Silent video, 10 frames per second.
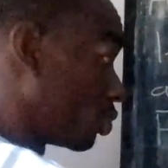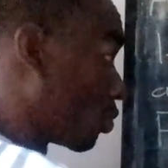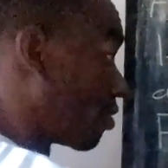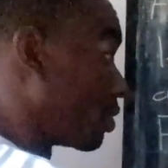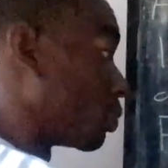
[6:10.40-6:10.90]
due to
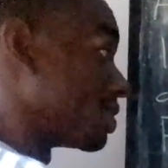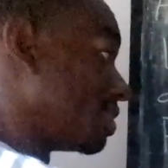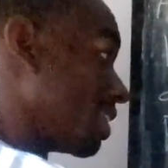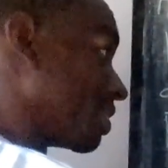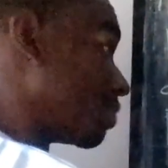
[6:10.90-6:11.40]
gravity
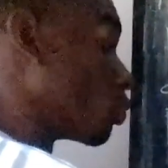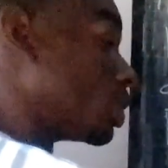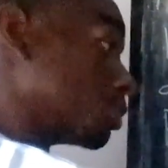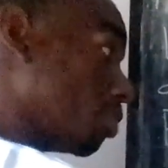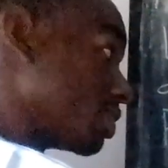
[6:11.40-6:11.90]

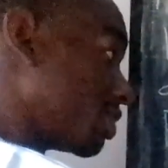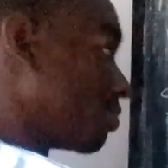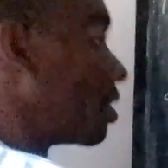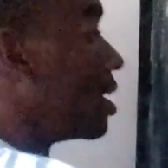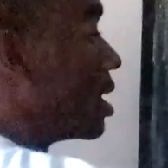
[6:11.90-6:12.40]
was positive,
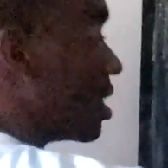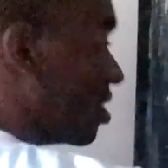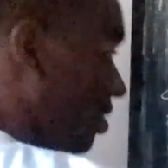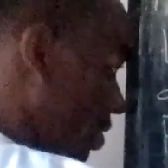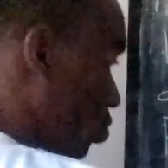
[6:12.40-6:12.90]

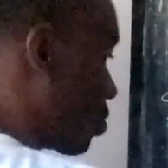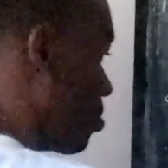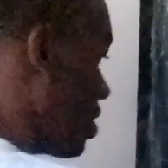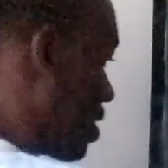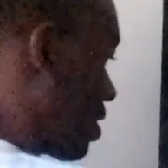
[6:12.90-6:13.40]
this would
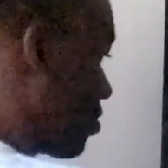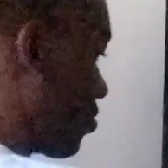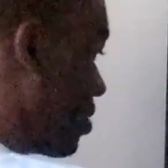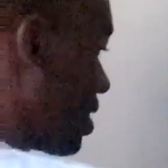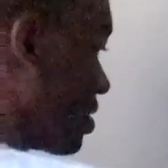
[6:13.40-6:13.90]
be negative.
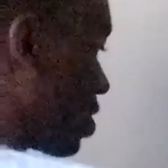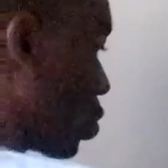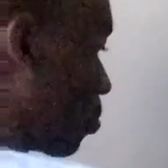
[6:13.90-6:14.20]
That is, I'll